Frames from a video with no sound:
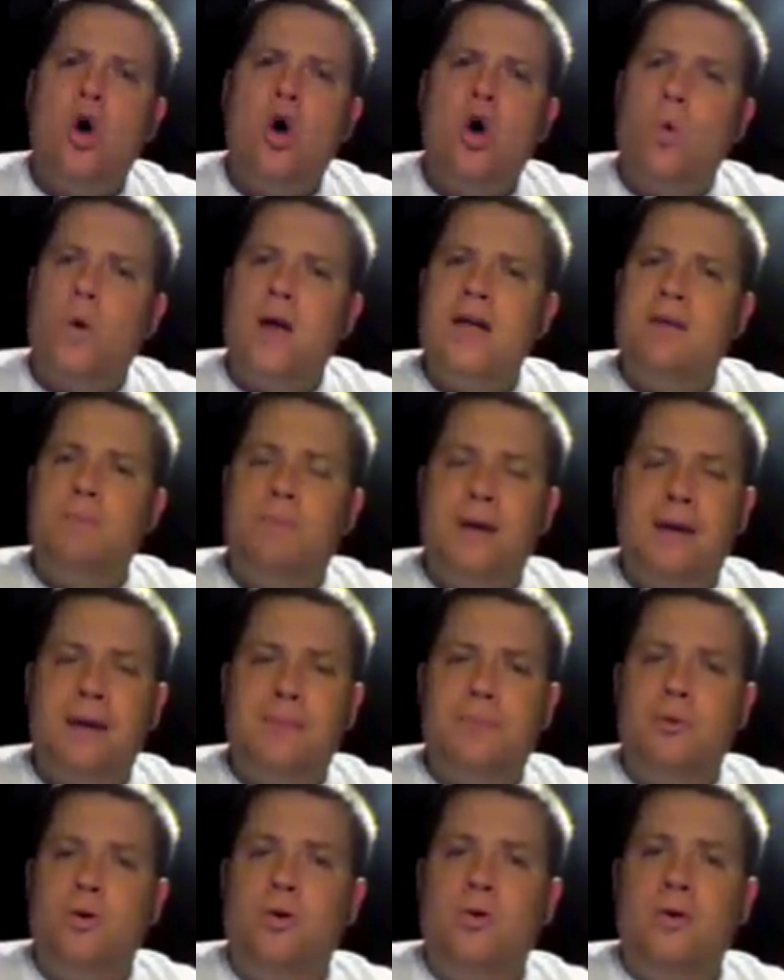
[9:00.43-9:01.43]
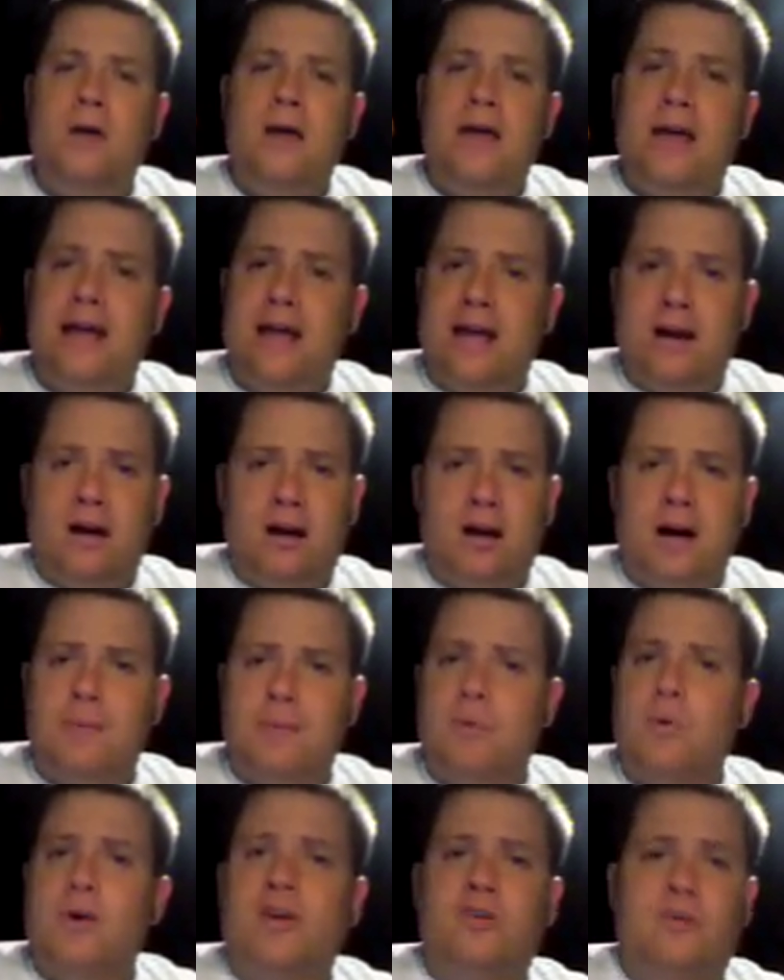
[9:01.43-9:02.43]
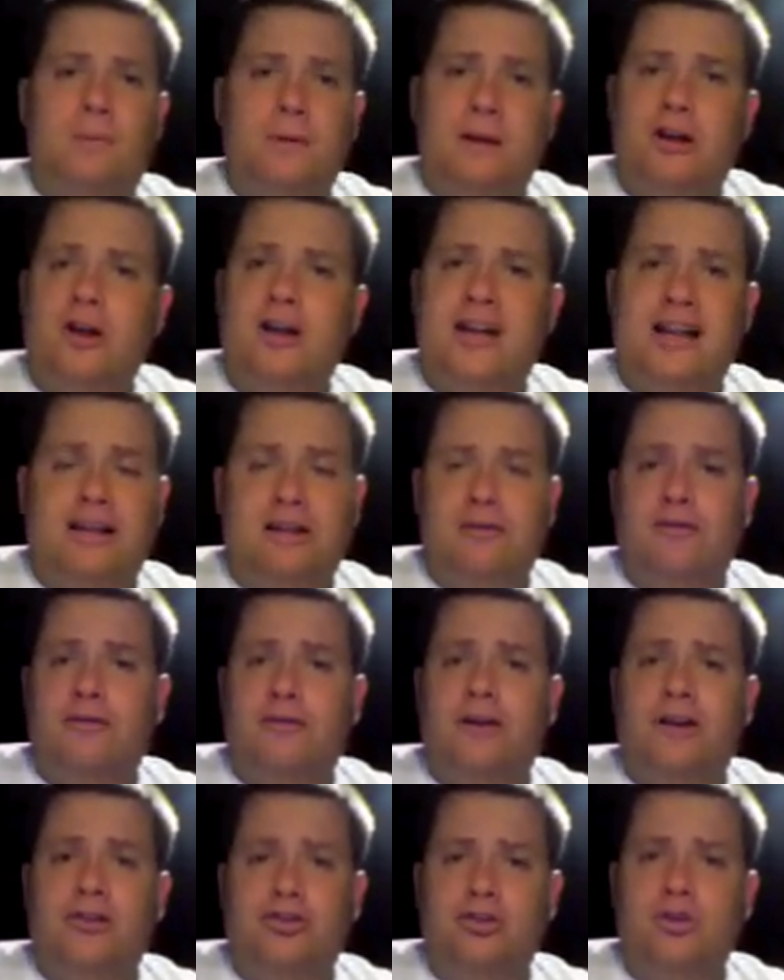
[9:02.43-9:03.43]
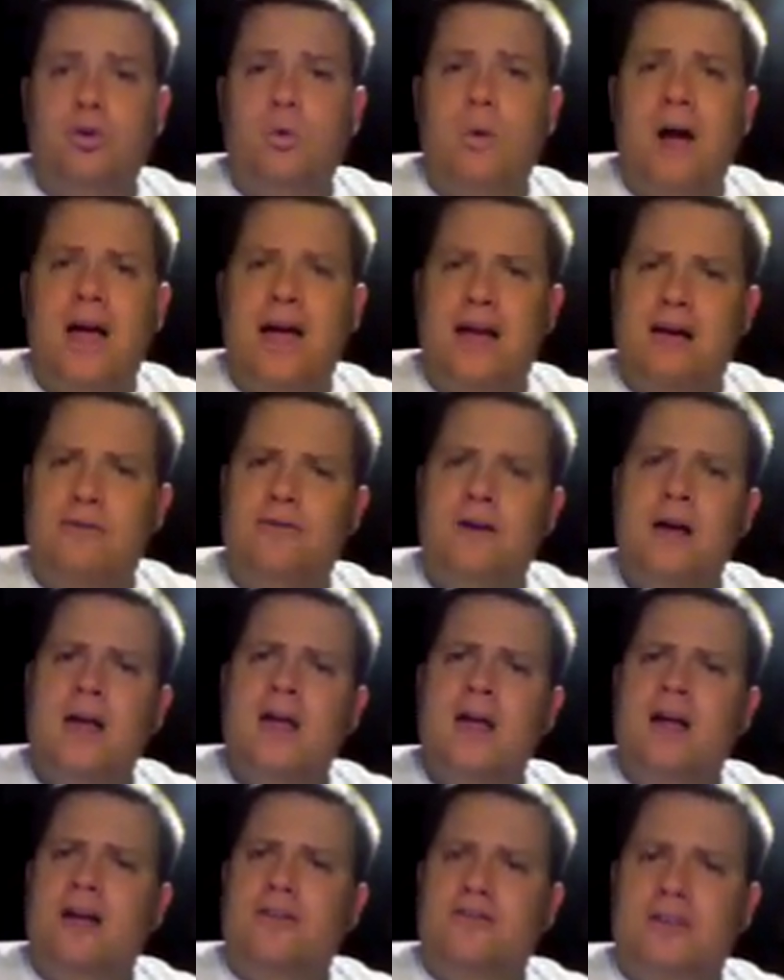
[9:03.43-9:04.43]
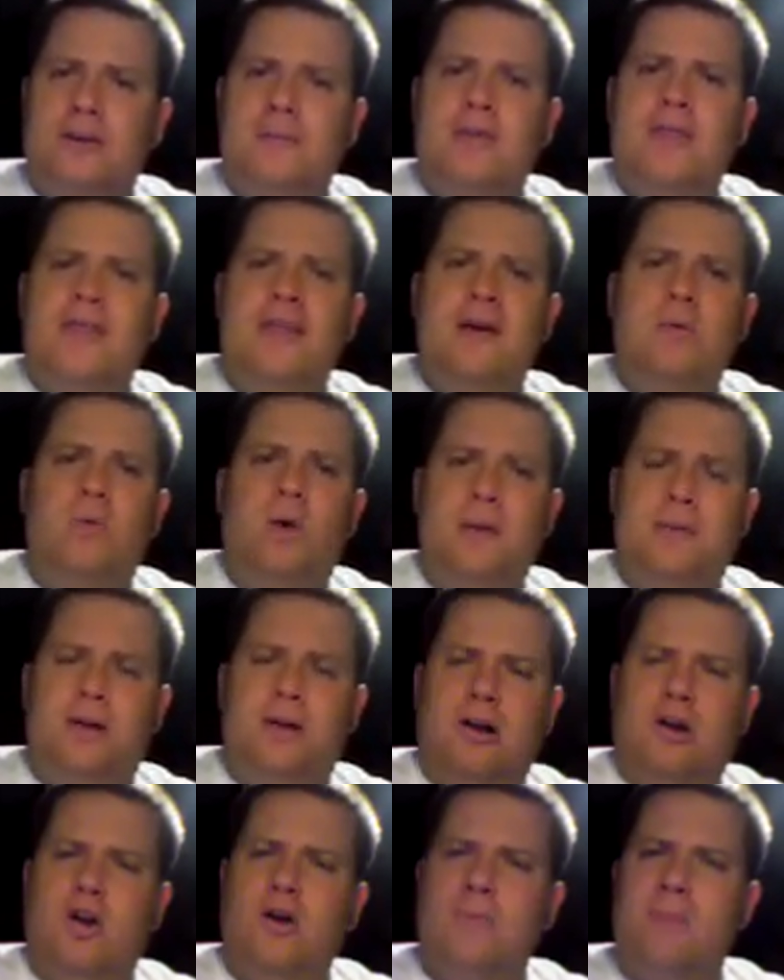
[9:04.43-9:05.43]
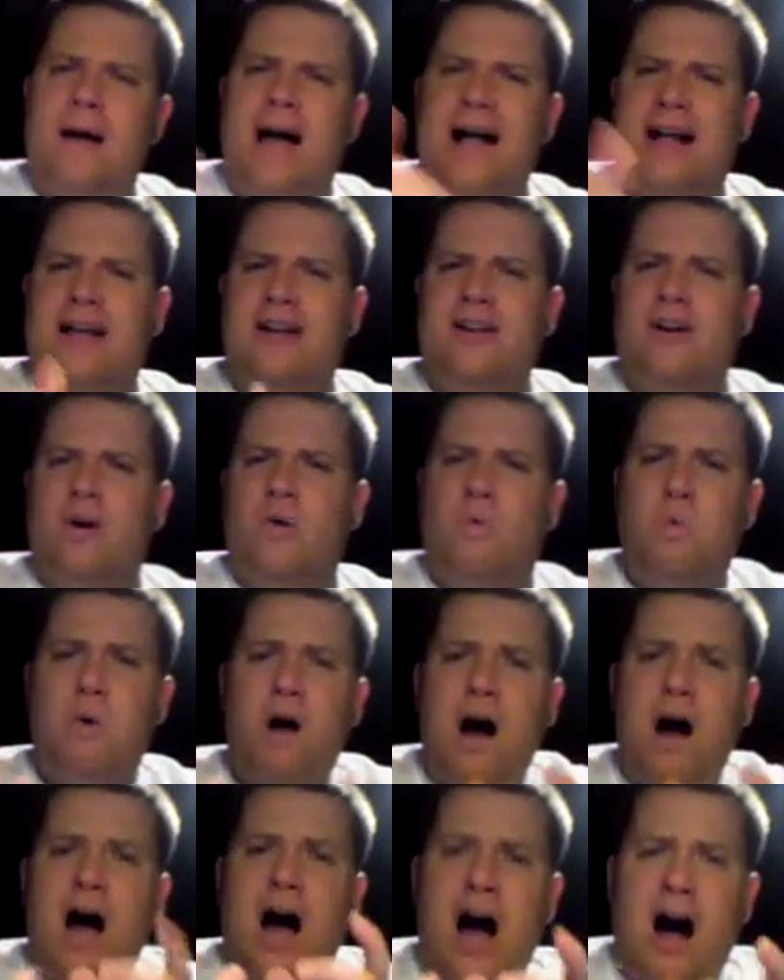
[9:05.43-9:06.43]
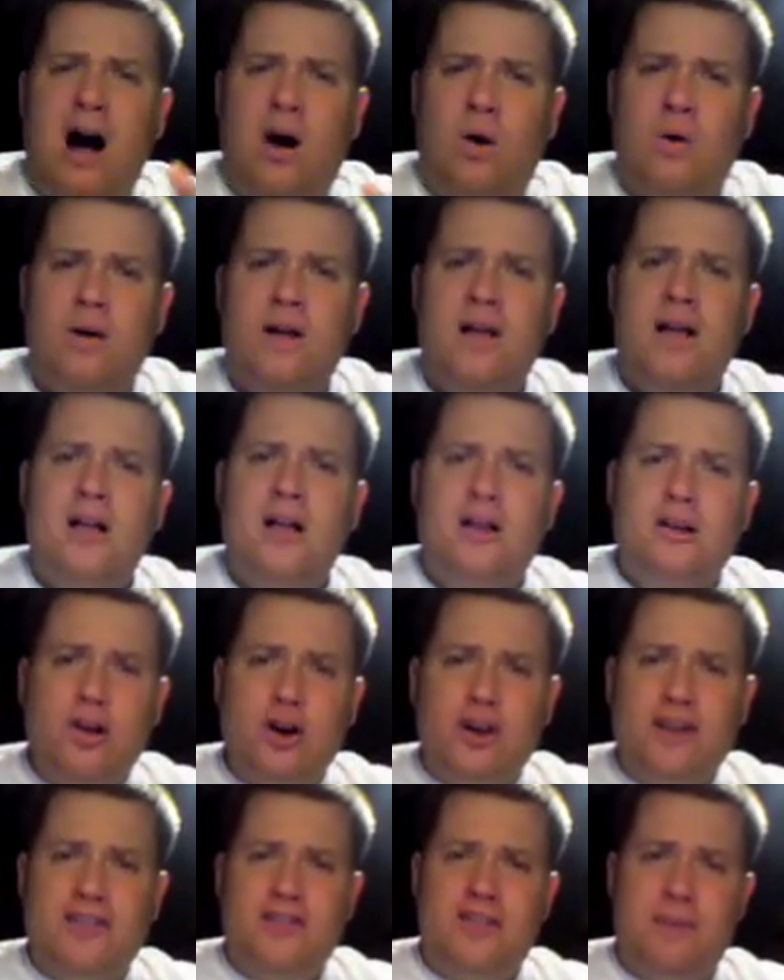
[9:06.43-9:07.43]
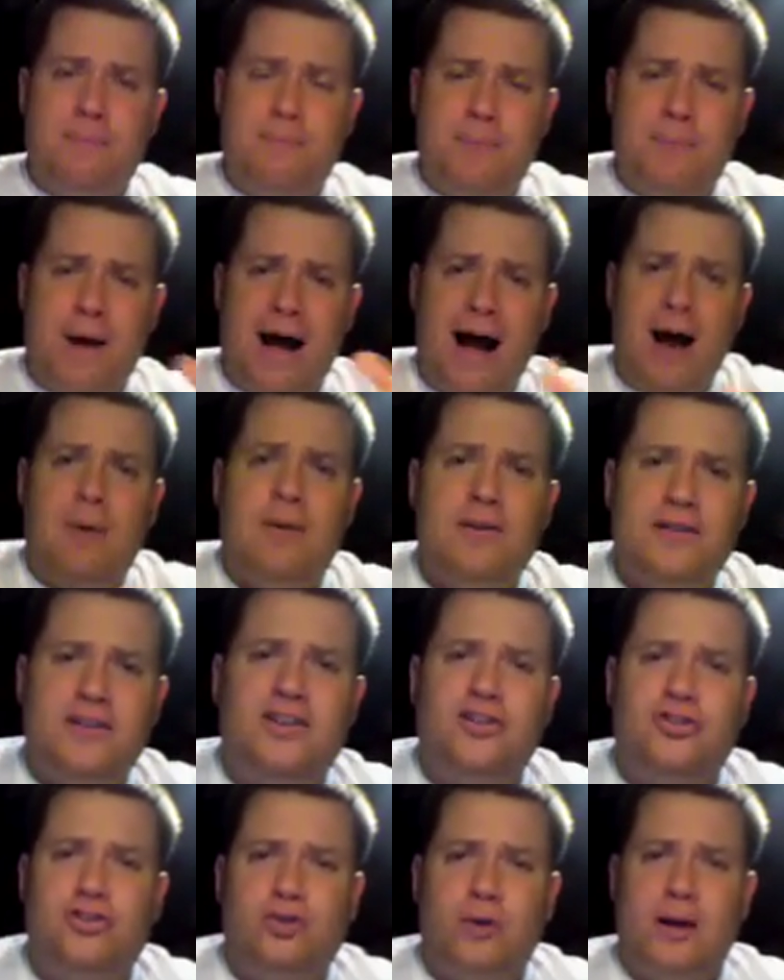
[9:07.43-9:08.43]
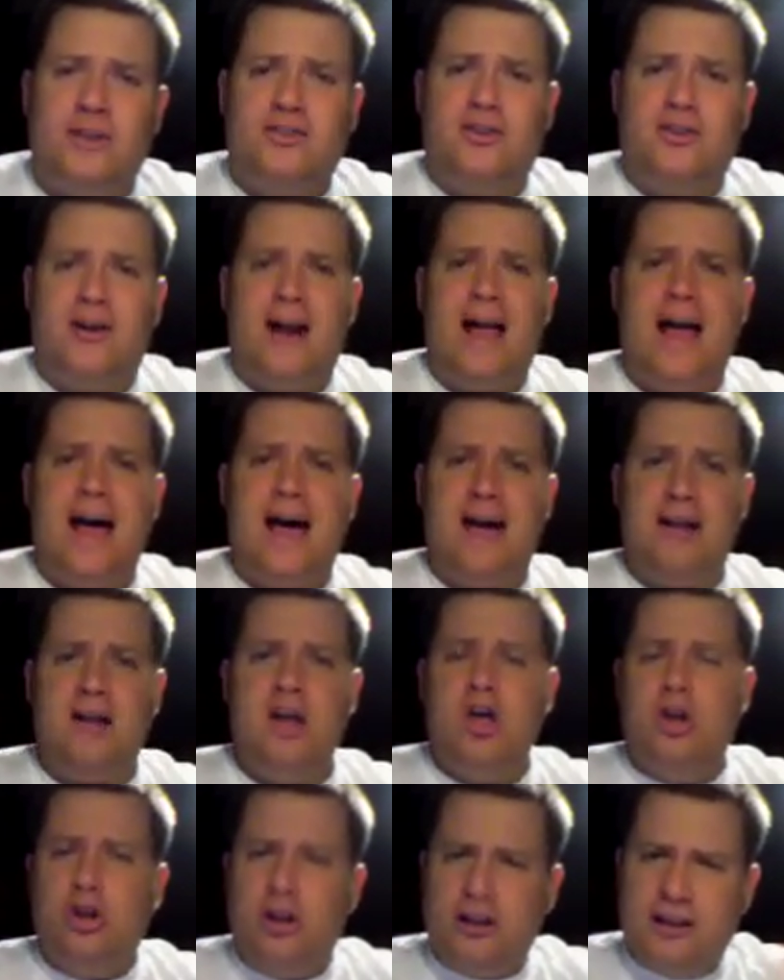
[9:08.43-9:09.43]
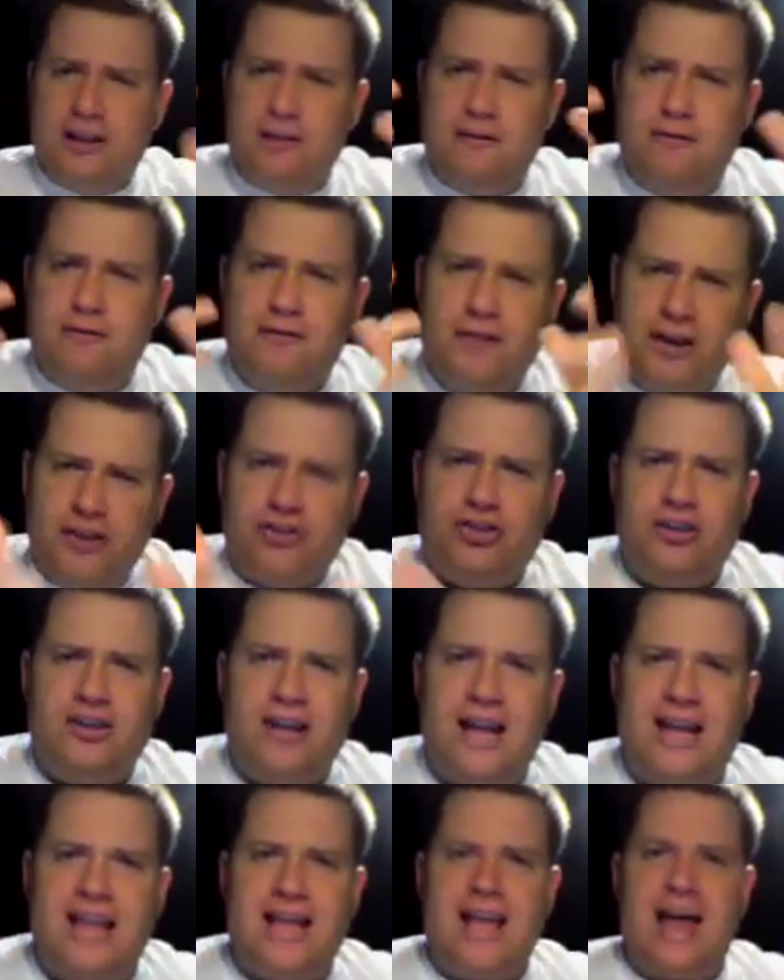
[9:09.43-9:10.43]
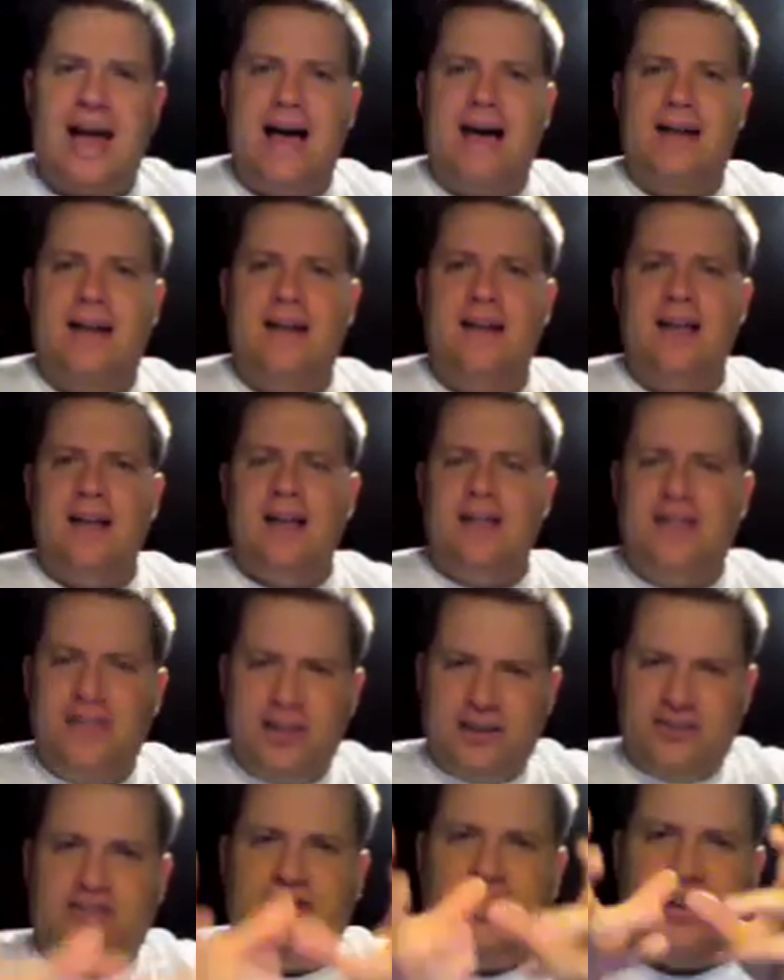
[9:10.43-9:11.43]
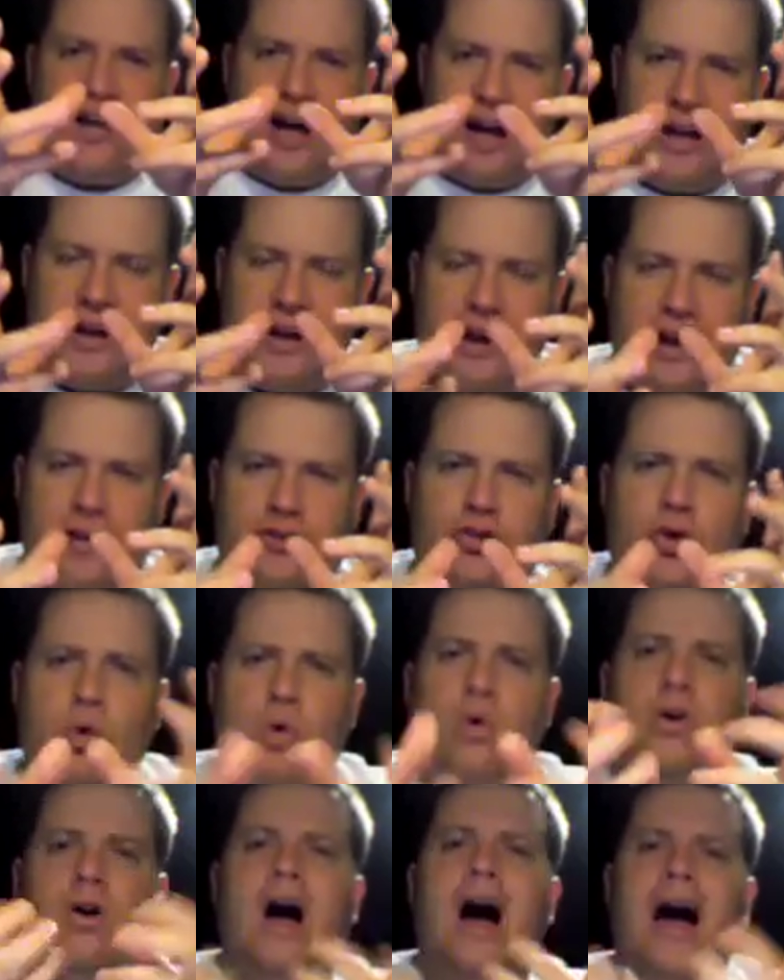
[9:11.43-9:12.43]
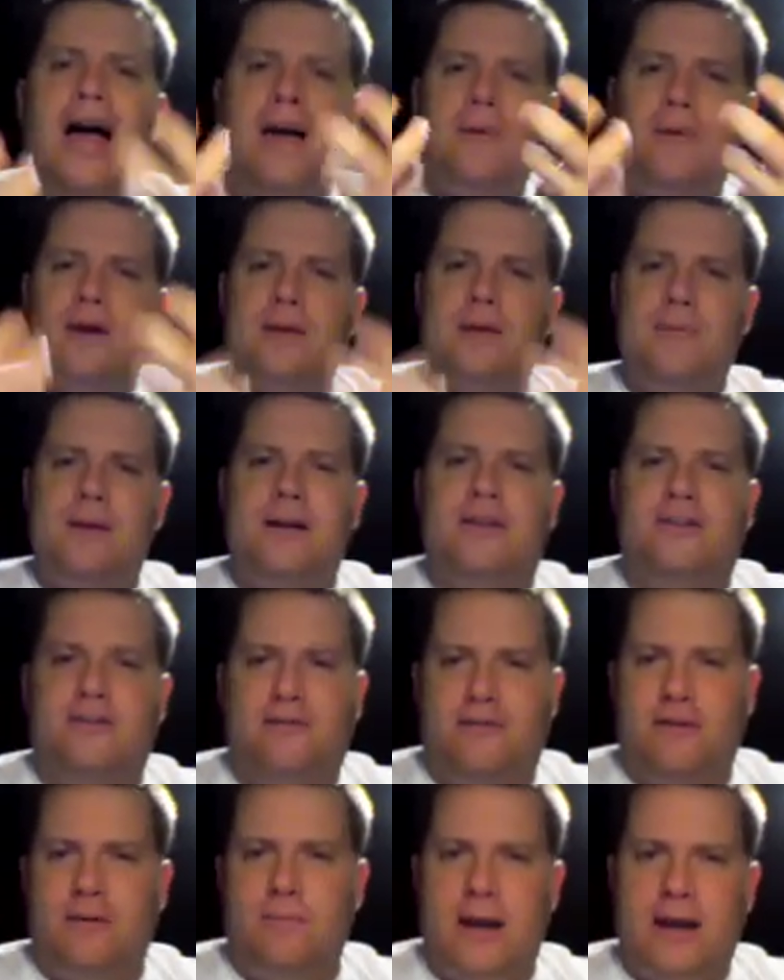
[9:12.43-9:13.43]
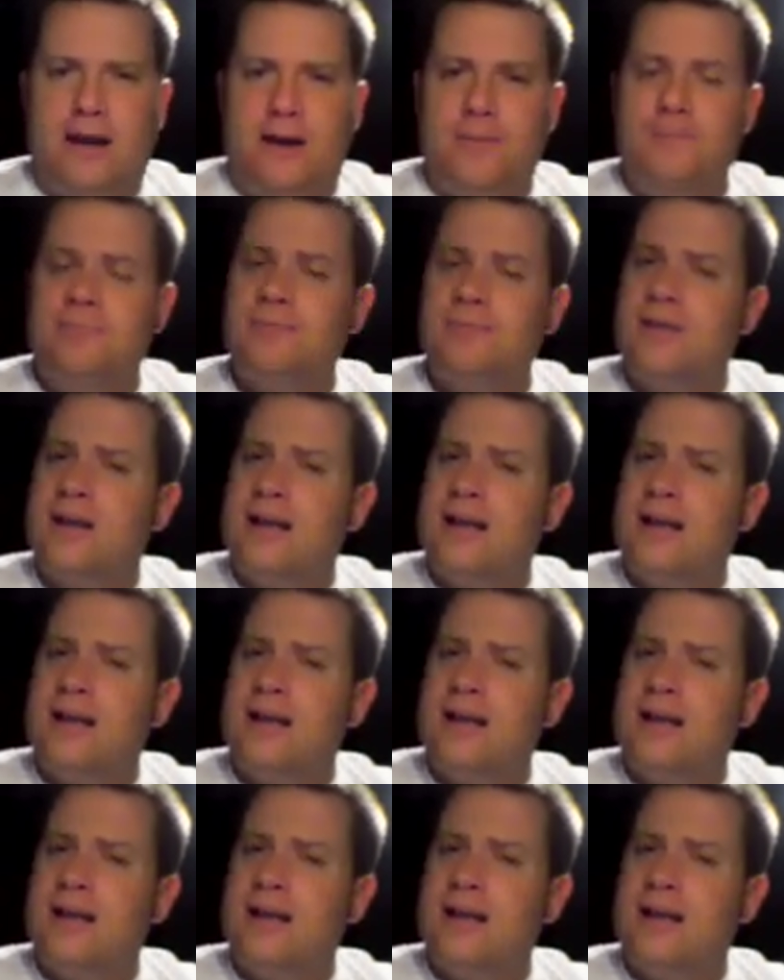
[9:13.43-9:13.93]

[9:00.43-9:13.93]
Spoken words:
When people in a couple weeks will be looking at the French New Wave, some of them were to look back and go, wow, look at the power that this director had. Look at the vision that he had. This is the kind of auteur I want to be as a filmmaker.